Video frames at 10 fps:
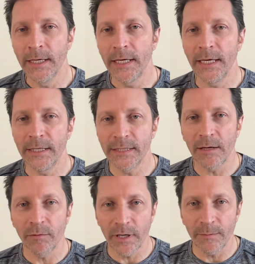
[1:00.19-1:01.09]
He is a
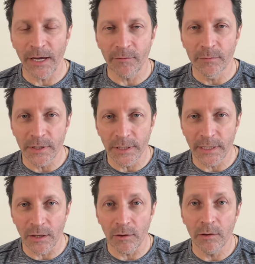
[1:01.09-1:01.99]
running back from
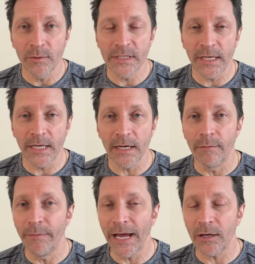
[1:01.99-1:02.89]
Toledo who was the
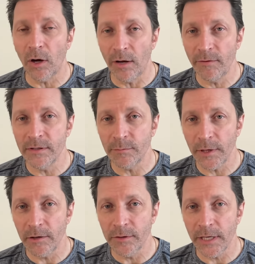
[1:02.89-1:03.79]
MAC Offensive
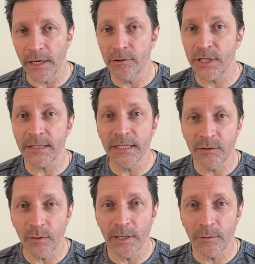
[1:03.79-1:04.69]
Player of the Year just in
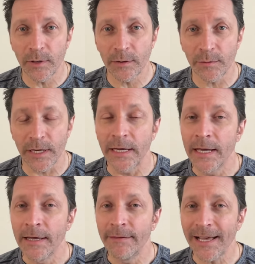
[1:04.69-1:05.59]
2023.
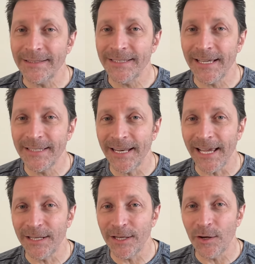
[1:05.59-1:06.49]
That season
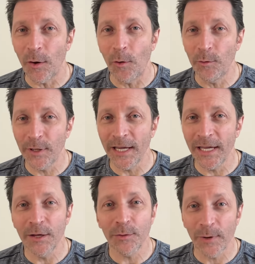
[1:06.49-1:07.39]
ended
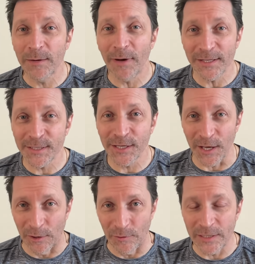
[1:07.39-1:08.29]
only three months
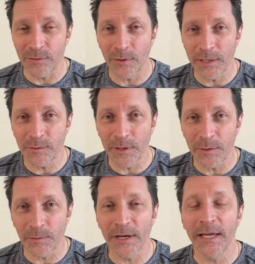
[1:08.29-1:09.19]
ago. In
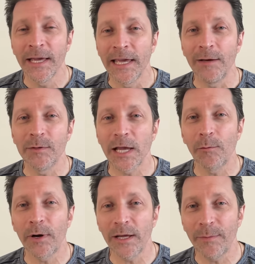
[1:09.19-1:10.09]
2023, he was a
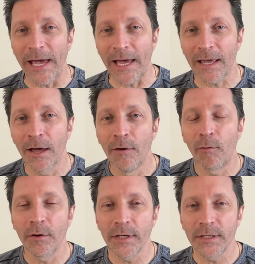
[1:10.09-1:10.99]
running back
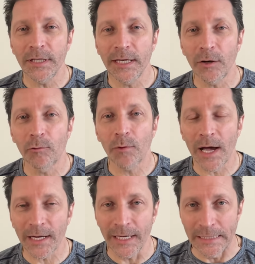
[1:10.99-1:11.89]
for the Toledo
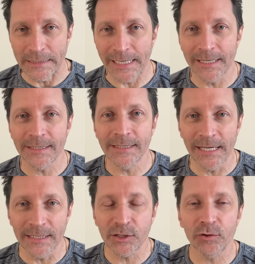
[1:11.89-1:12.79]
Rockets. He has
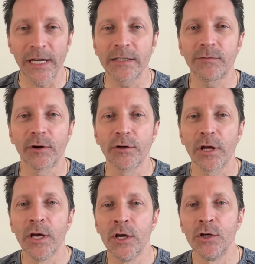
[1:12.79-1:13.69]
since transferred
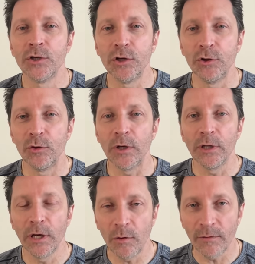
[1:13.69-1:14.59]
to
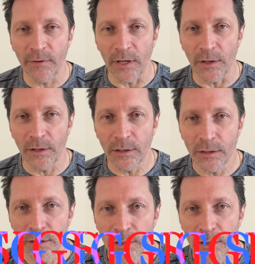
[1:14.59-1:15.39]
Louisville.